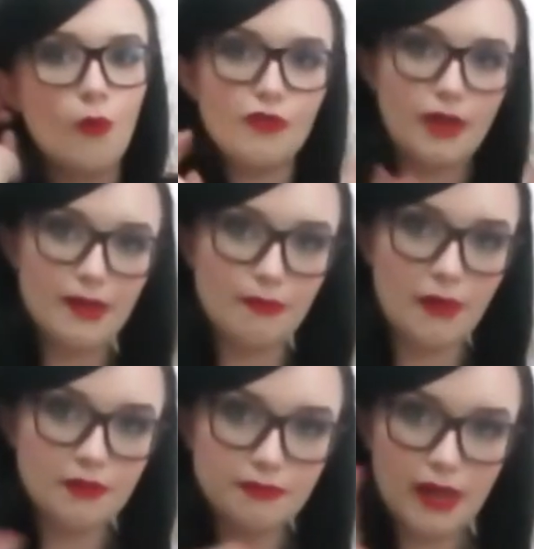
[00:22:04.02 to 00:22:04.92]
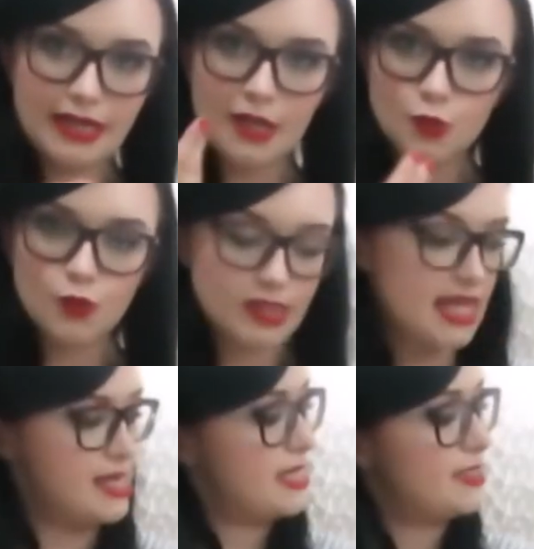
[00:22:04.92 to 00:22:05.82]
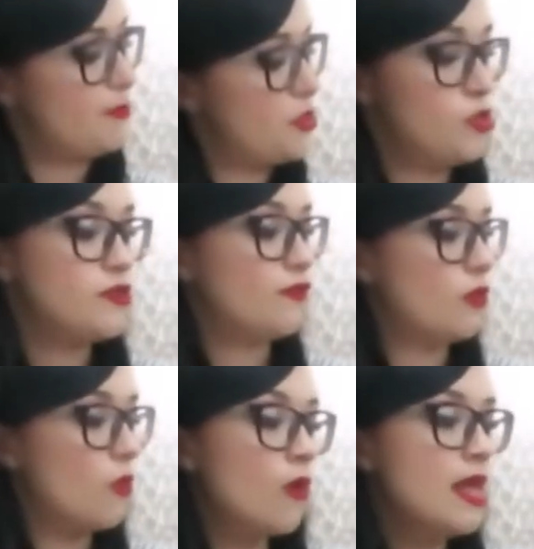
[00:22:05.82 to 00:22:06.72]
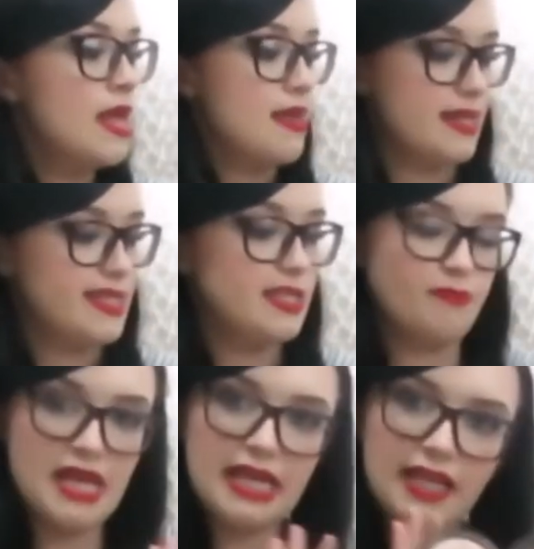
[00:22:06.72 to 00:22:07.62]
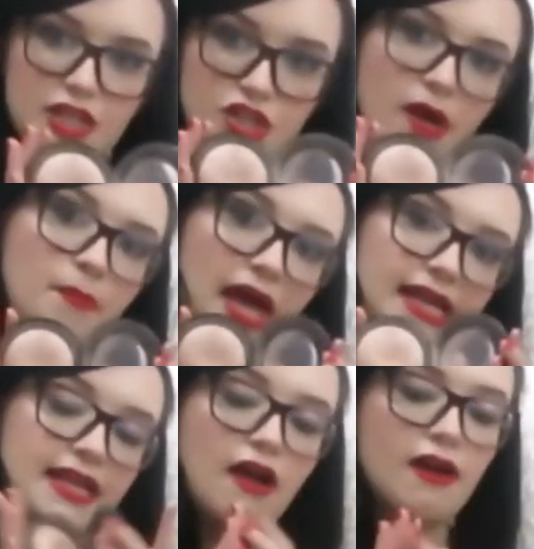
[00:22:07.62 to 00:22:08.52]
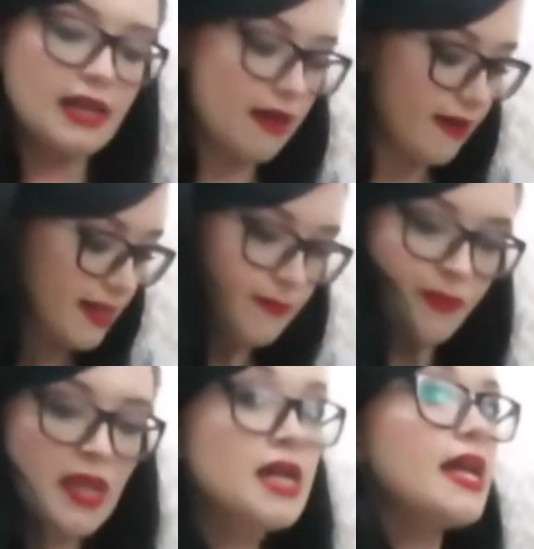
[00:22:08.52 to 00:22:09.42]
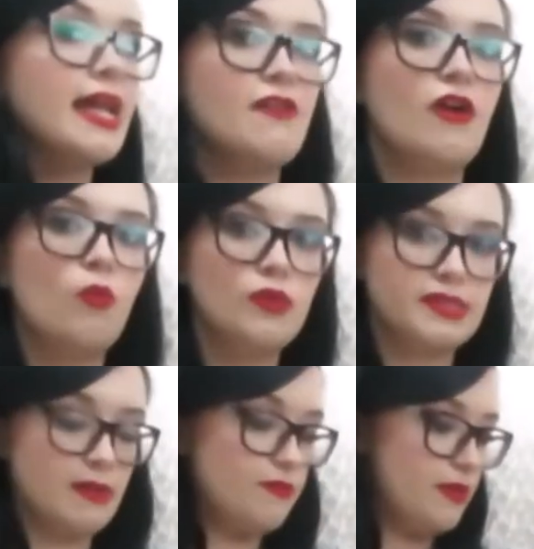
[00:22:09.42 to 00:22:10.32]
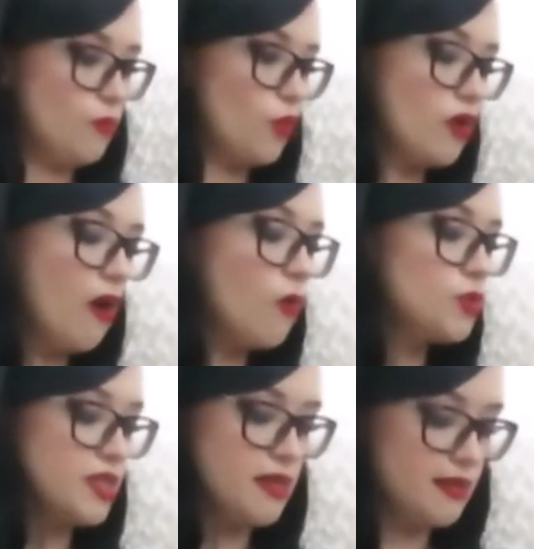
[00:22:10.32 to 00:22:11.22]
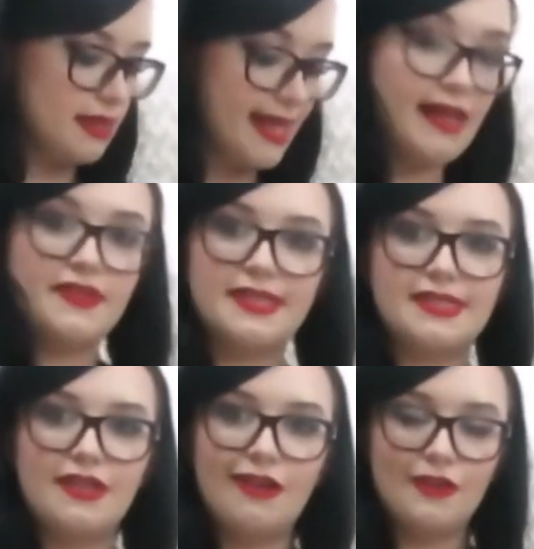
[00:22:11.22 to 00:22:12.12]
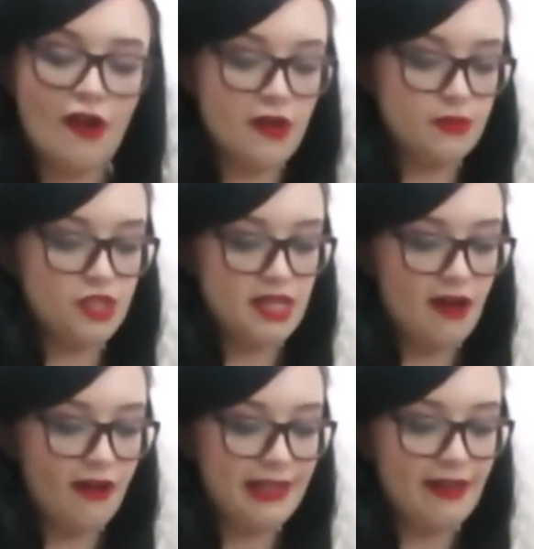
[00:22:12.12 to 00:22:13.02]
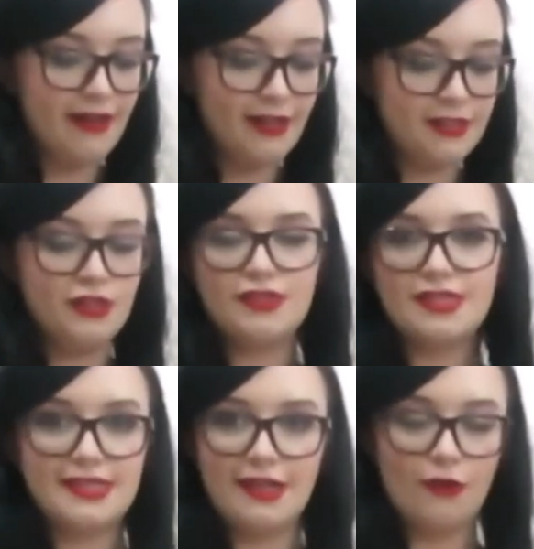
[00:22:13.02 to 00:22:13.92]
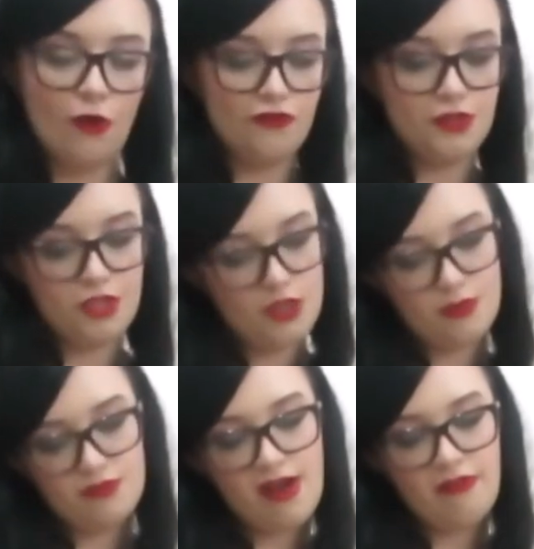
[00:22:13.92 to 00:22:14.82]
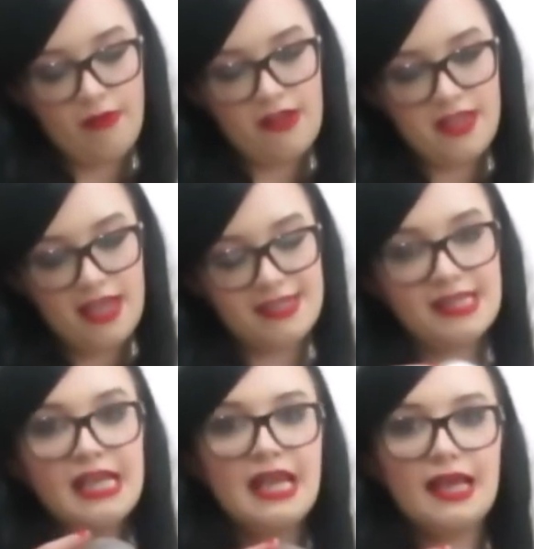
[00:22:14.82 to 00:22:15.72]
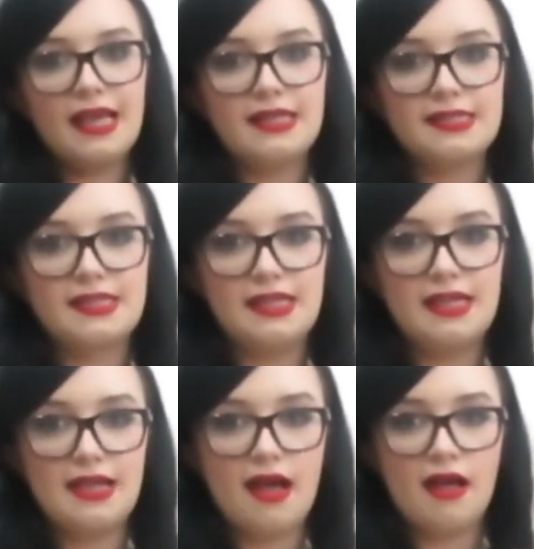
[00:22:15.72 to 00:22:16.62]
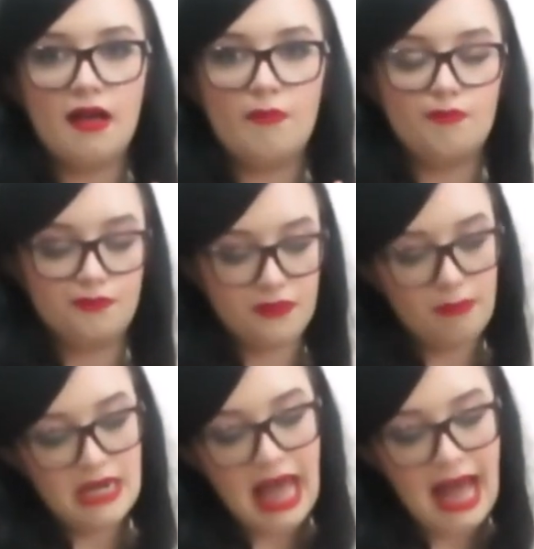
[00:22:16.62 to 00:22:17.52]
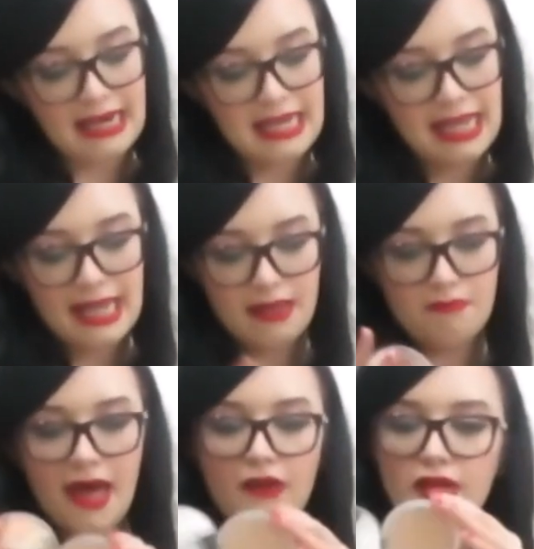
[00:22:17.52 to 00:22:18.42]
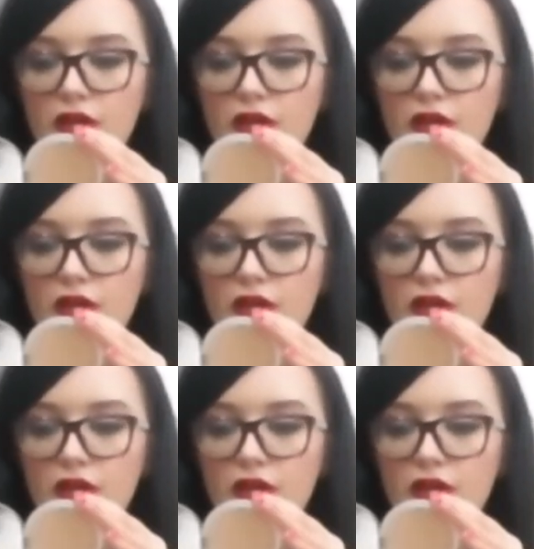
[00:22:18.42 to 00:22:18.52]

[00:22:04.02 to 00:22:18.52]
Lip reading: on with my natural skin and it's beautiful. It's this pinky champagne highlight. If I want something more golden, again, this is another OG highlight. I used to see a lot of YouTubers rave about this. It's the Milani Mary